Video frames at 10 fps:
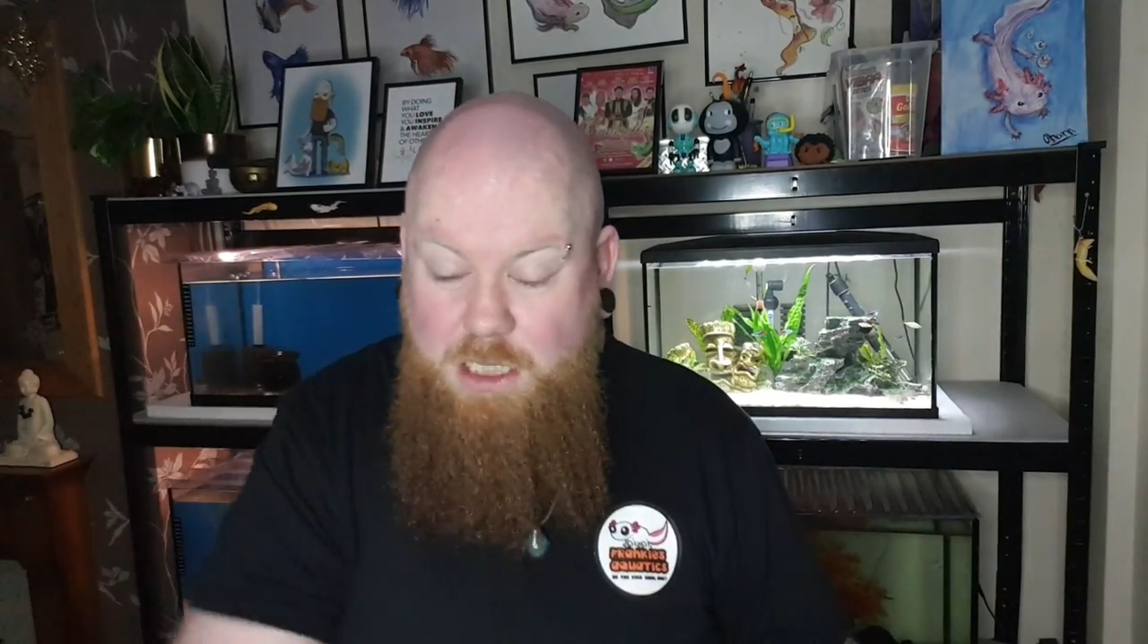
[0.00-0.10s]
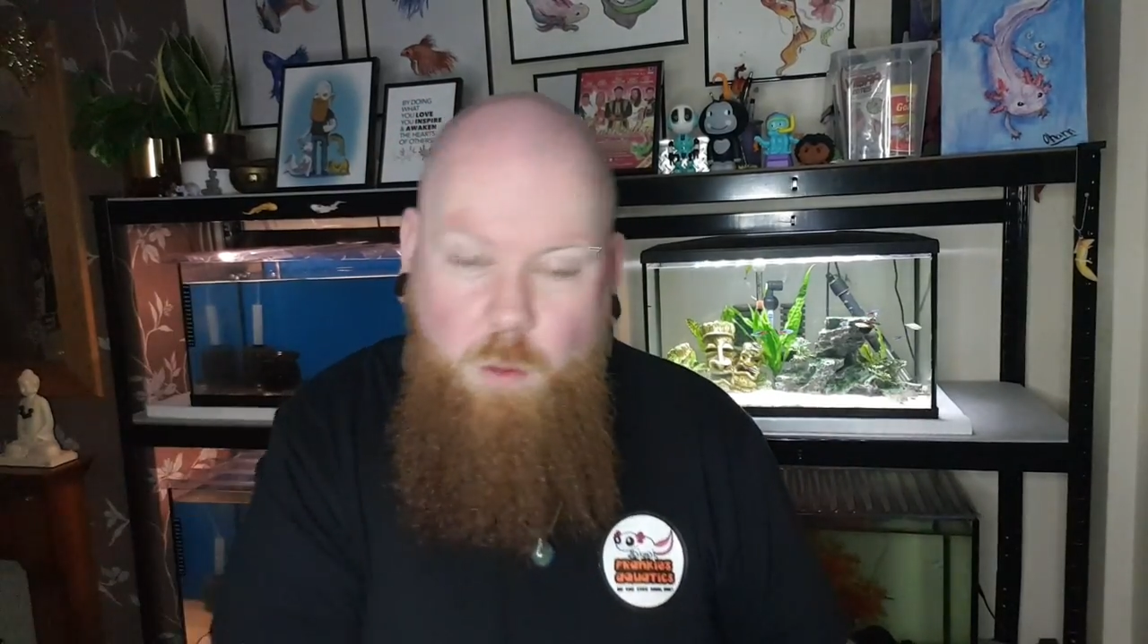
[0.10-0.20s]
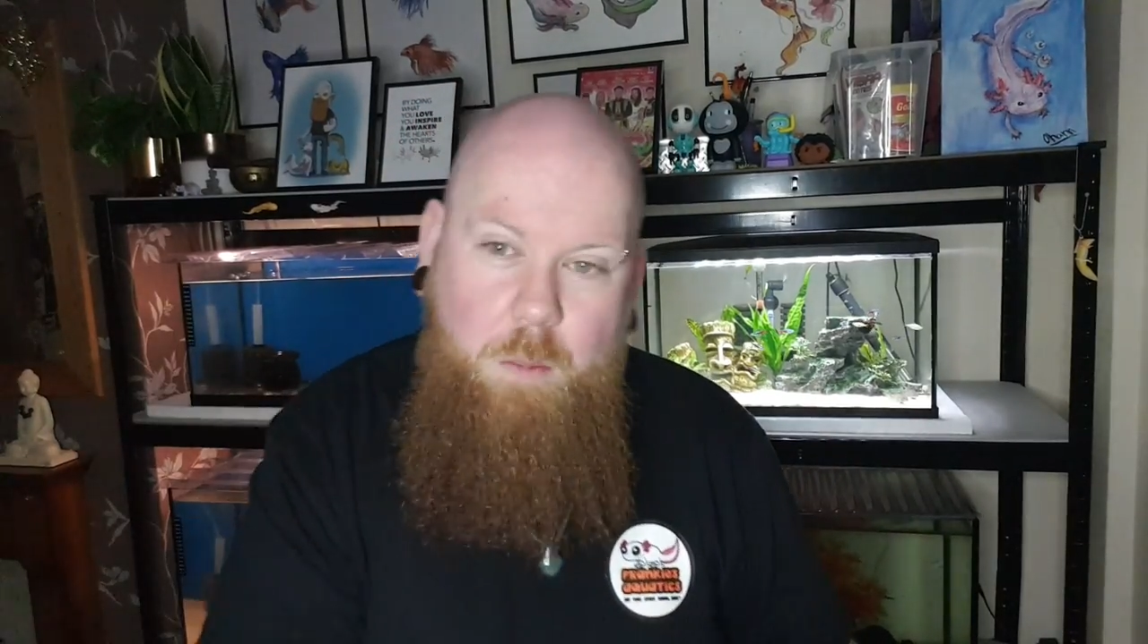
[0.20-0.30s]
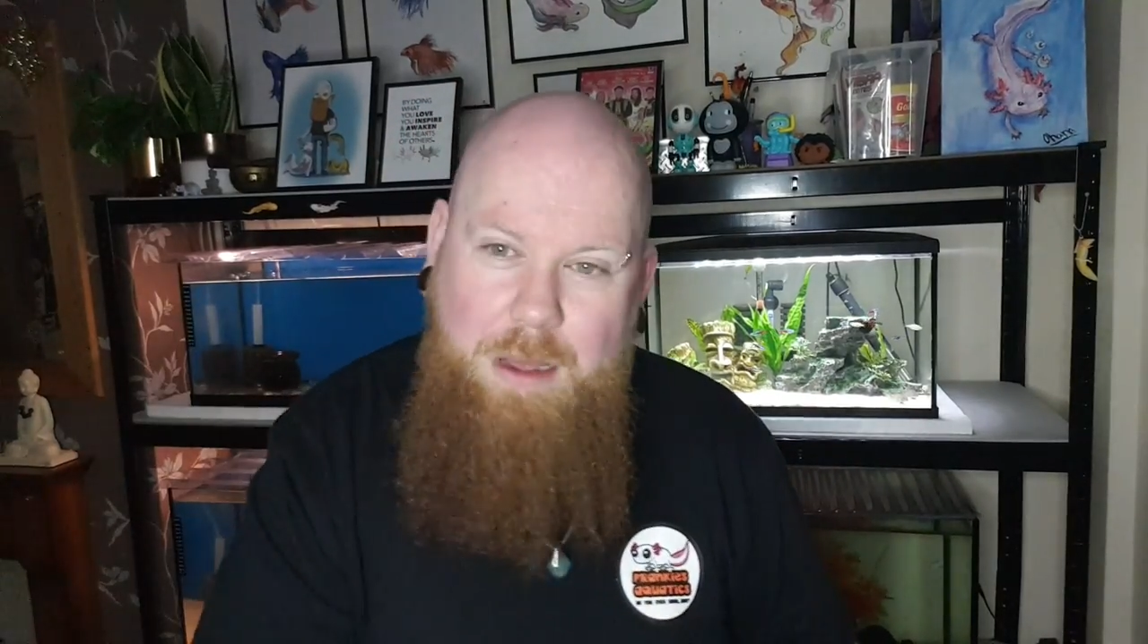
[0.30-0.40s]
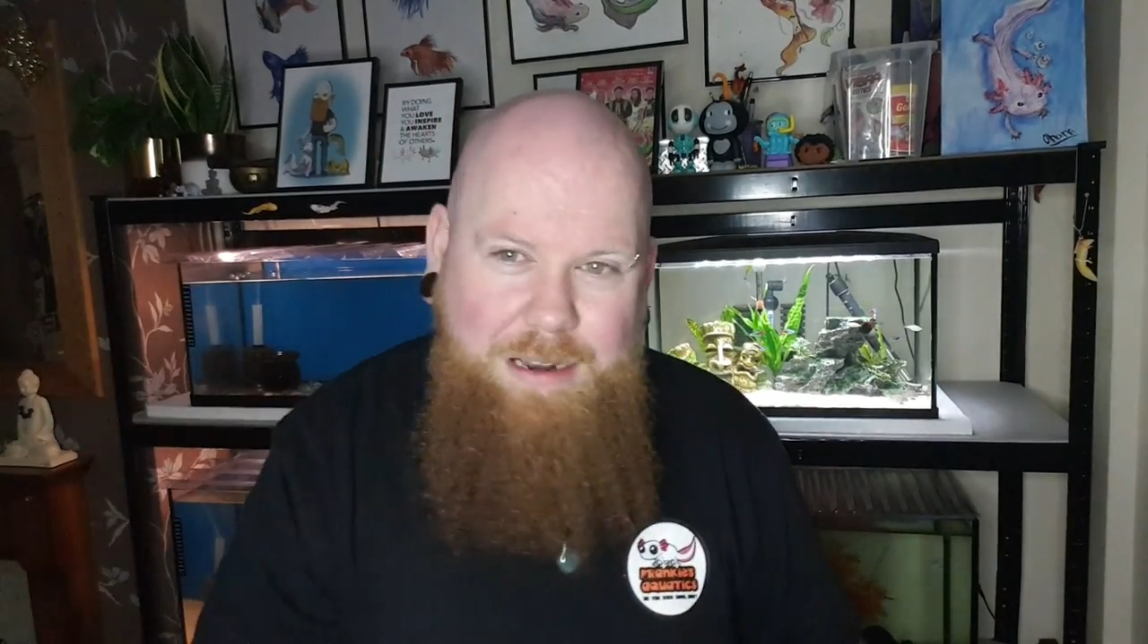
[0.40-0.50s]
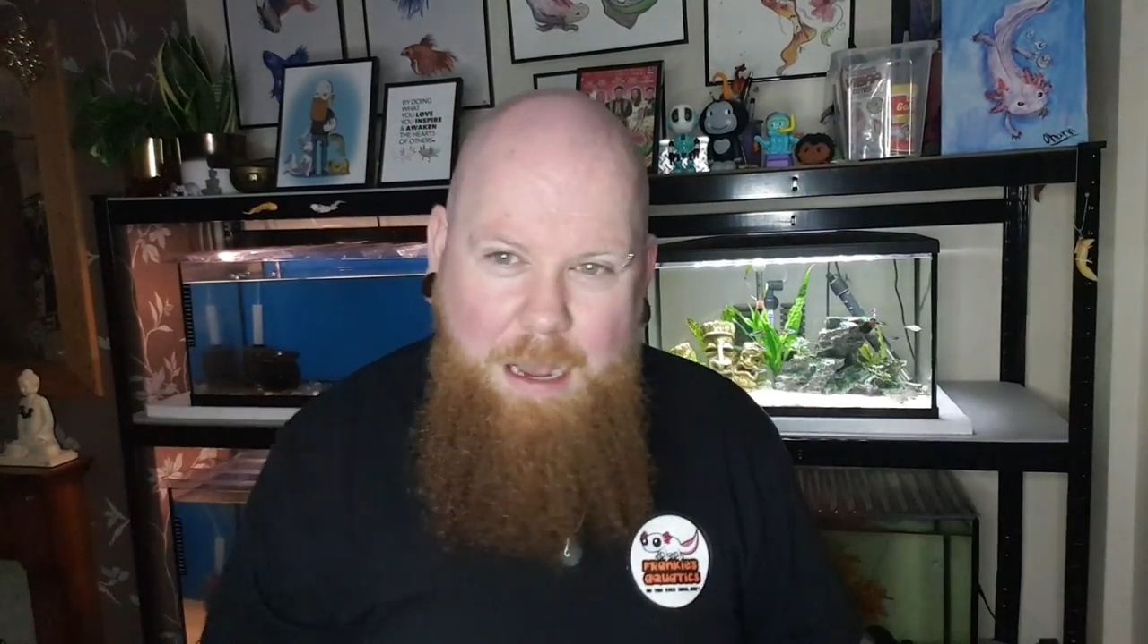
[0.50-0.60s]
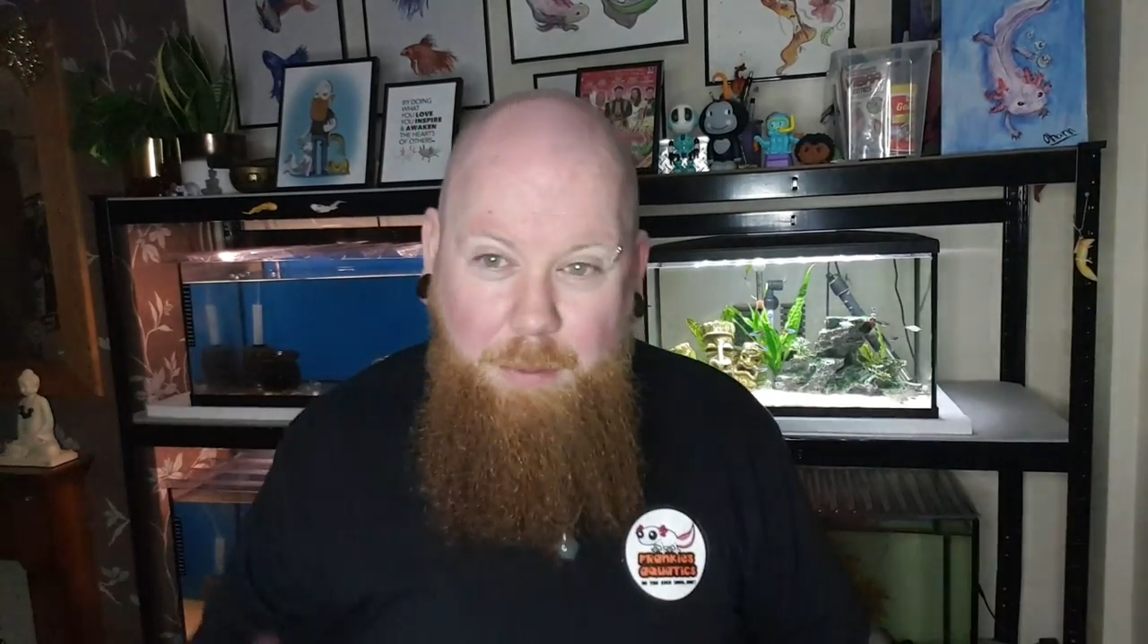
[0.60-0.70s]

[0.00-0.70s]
swim back down,